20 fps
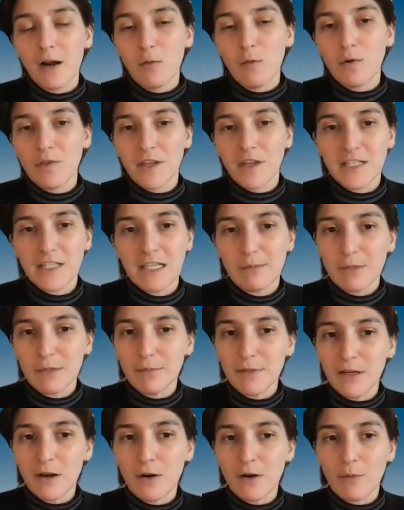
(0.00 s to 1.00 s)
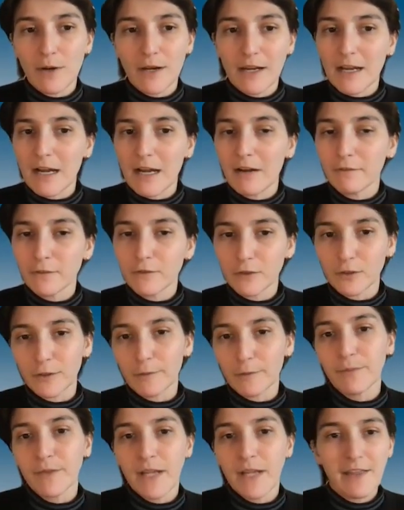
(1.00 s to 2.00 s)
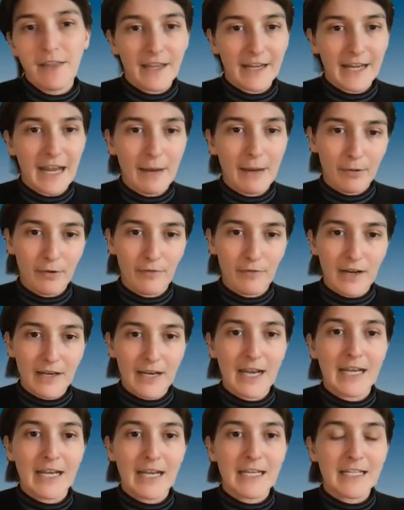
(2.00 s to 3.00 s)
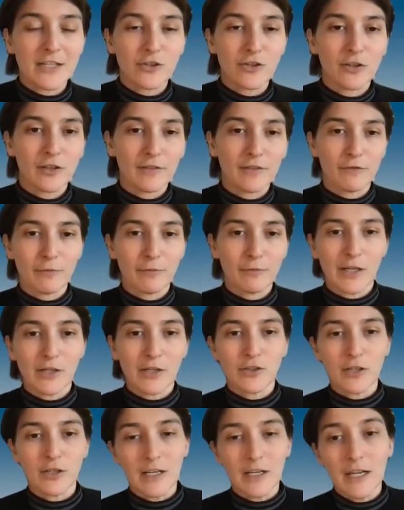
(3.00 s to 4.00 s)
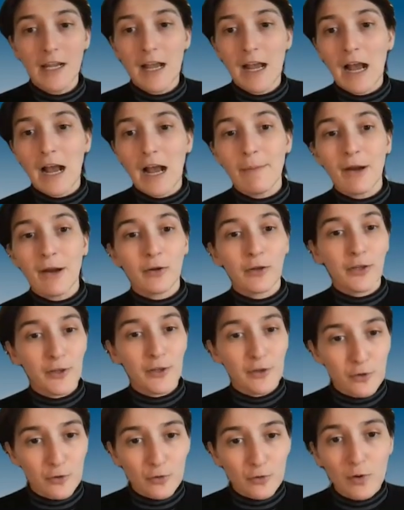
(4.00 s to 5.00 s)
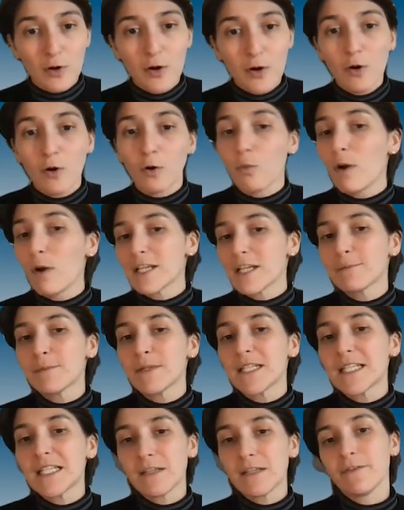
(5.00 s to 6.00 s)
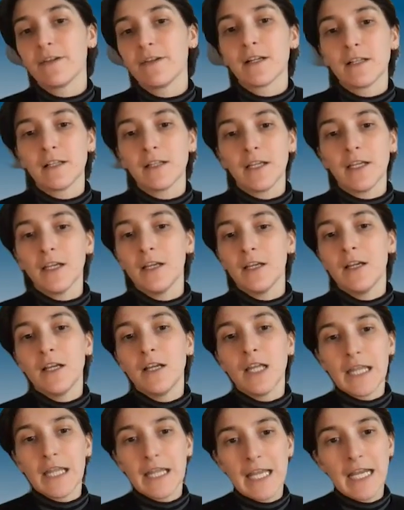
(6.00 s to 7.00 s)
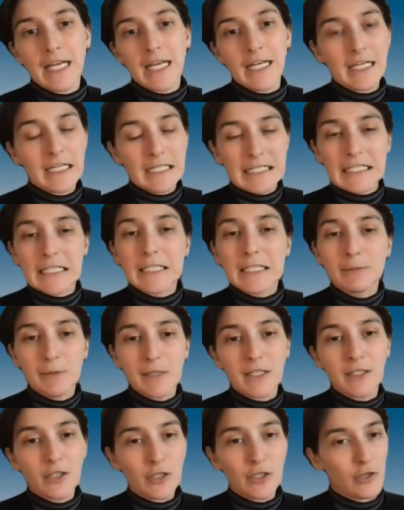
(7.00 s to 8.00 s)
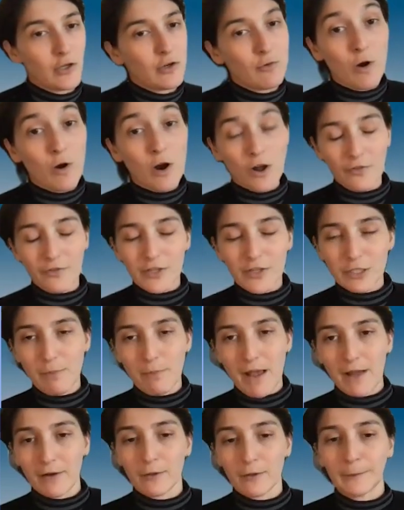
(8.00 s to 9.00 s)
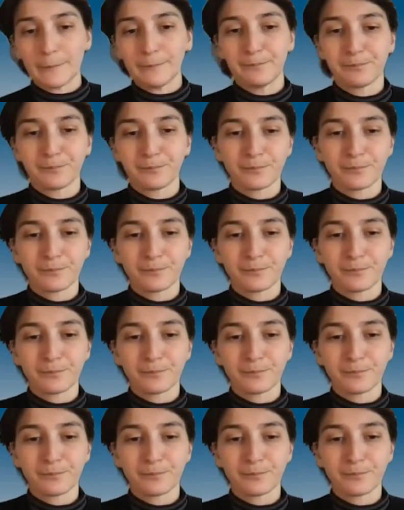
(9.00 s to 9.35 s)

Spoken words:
what they seem to be going after, and they can't provide any additional information about you or why specifically they need to speak to you on this matter.